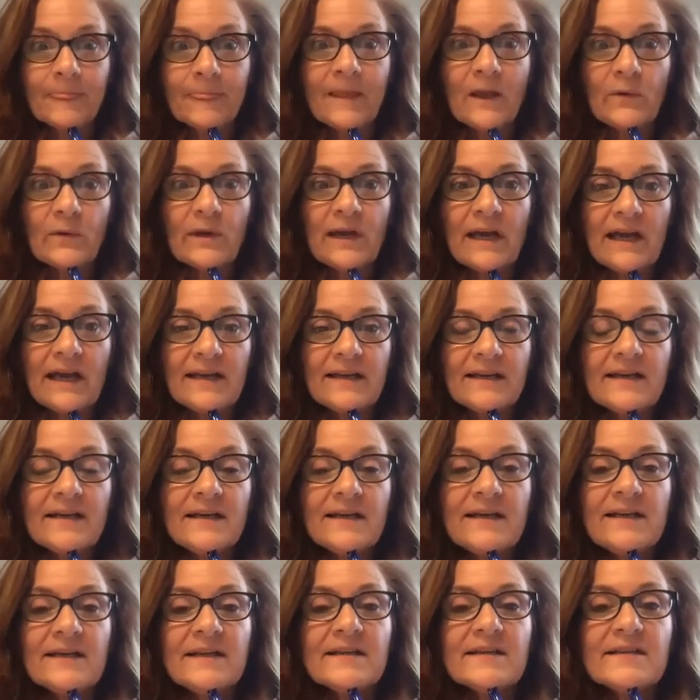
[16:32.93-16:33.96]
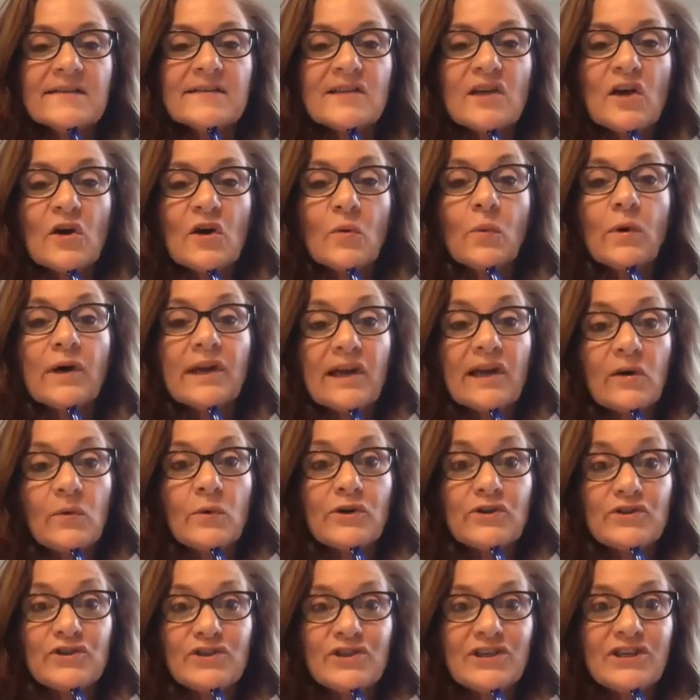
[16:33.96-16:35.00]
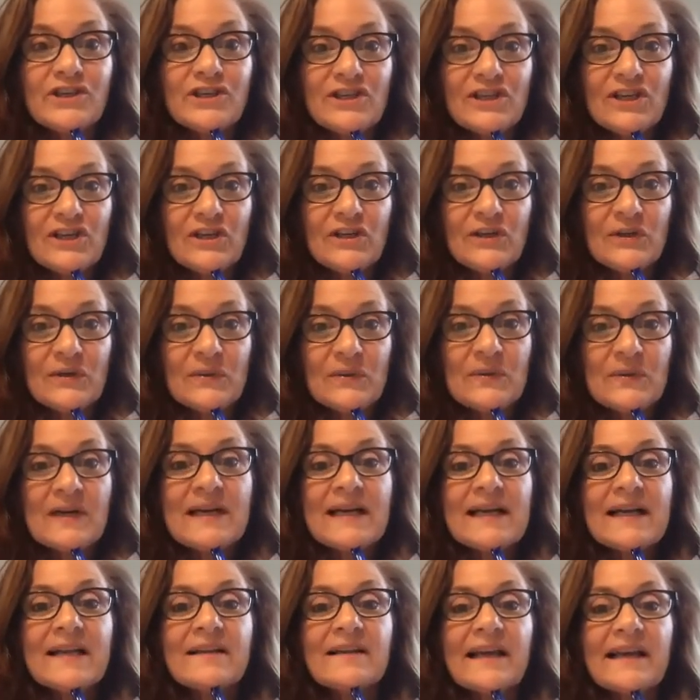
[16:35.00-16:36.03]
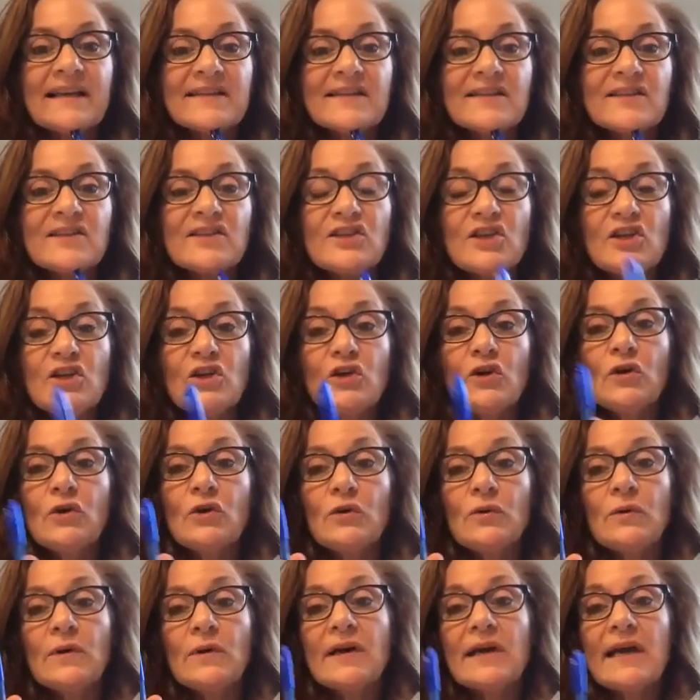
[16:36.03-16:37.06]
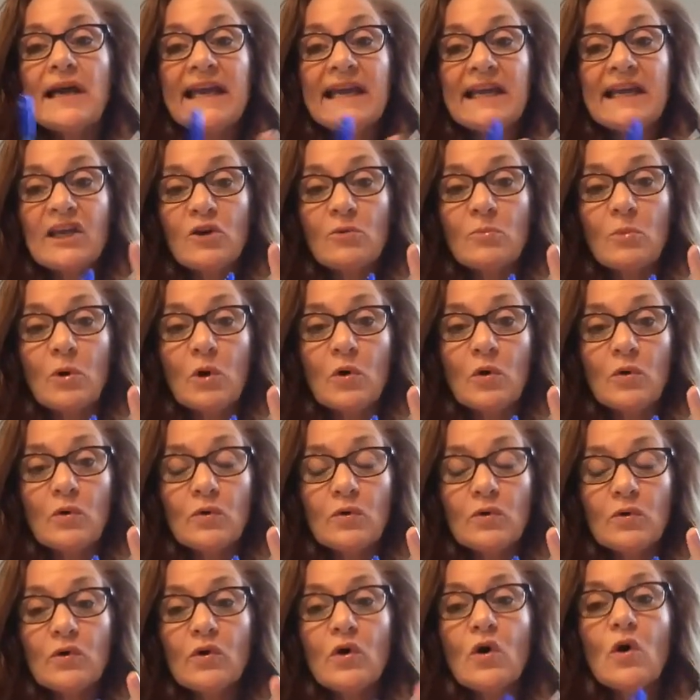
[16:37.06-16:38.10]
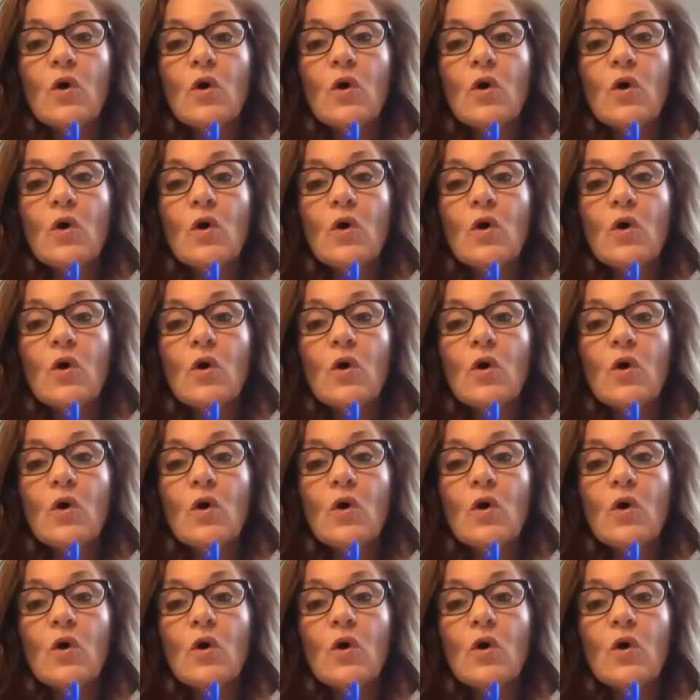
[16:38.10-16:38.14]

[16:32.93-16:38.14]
Okay. So what I want you to do, let's do animal,